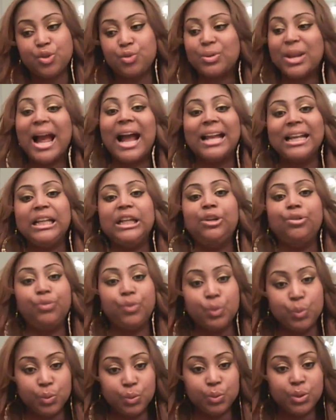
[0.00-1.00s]
Fasting
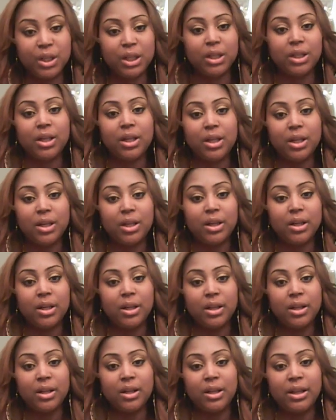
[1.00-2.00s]
means to not eat
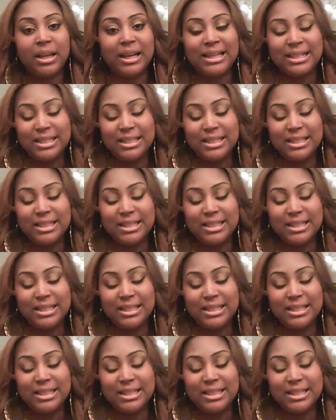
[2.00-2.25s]
food.